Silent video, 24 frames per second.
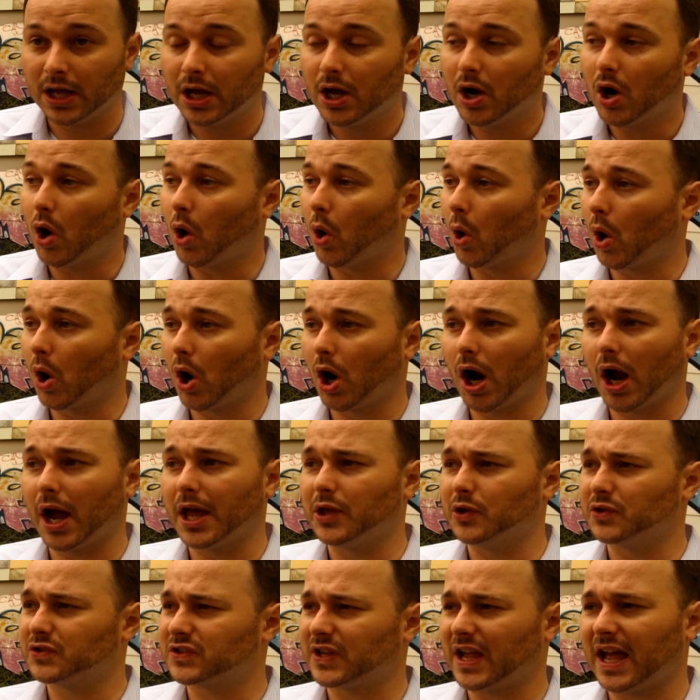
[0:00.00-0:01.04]
Or
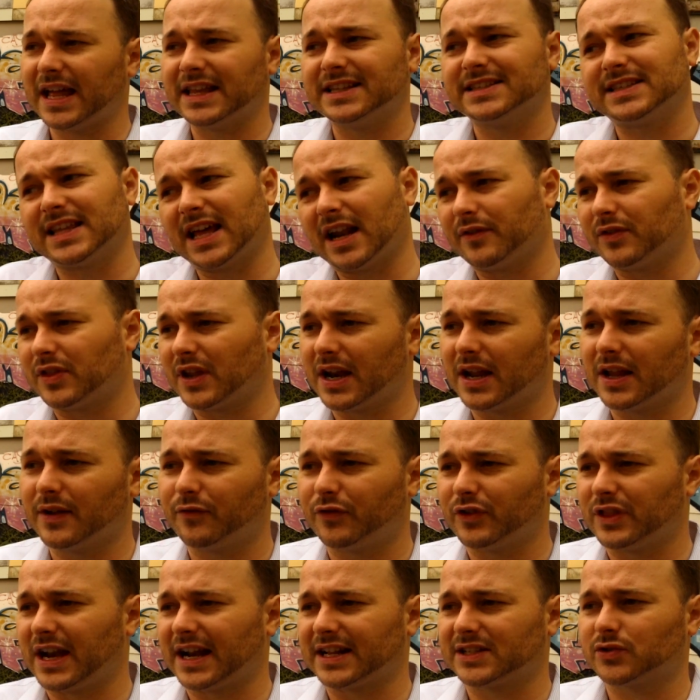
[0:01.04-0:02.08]
you say, for
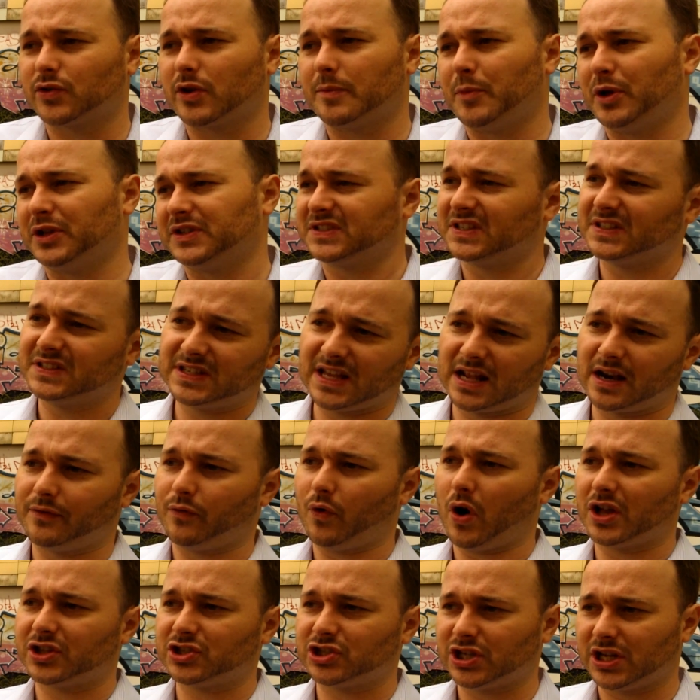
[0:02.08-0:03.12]
the next 3 months, instead of
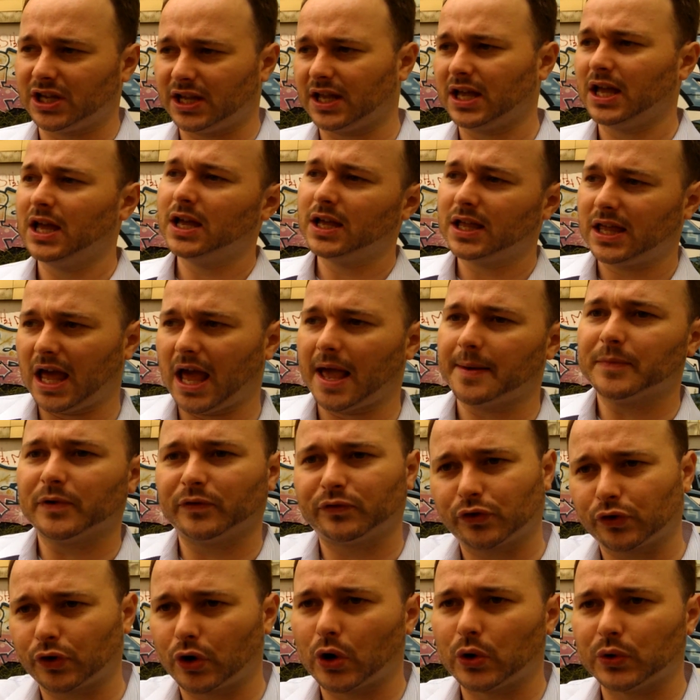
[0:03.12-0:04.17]
watching Game of
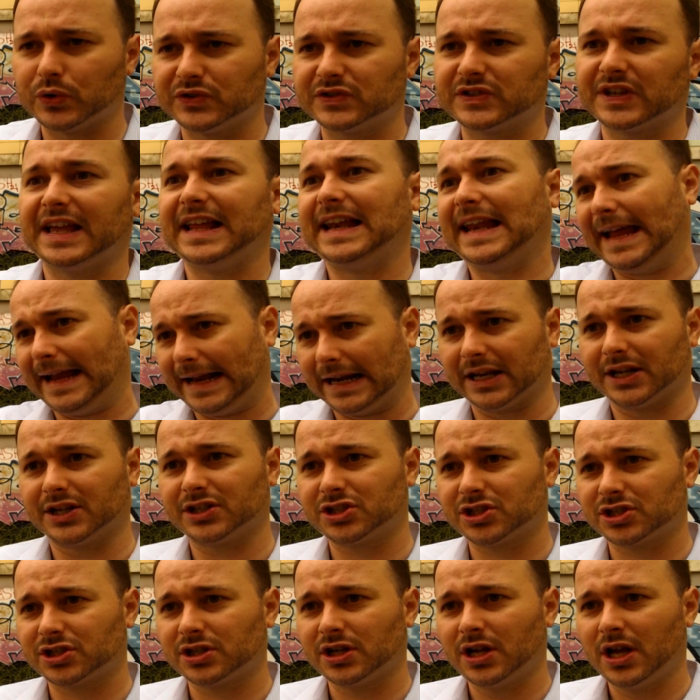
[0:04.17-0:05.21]
Thrones in
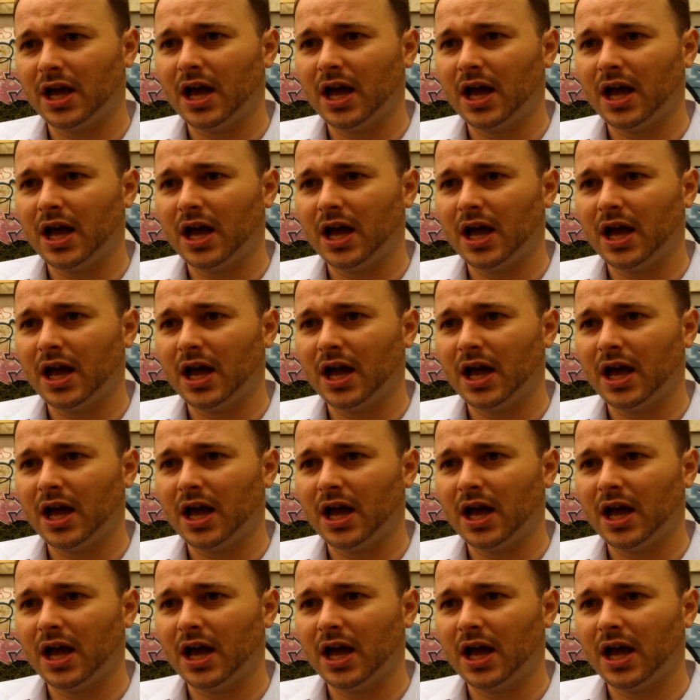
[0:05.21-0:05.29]
English,